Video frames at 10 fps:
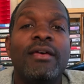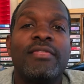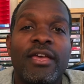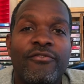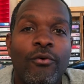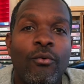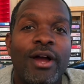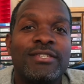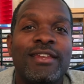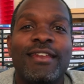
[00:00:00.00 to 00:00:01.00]
Thanks for
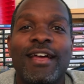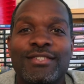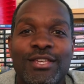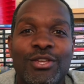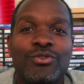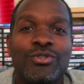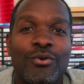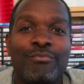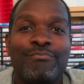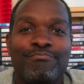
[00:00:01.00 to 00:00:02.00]
watching, and I'll see you
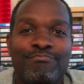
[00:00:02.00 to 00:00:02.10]
soon.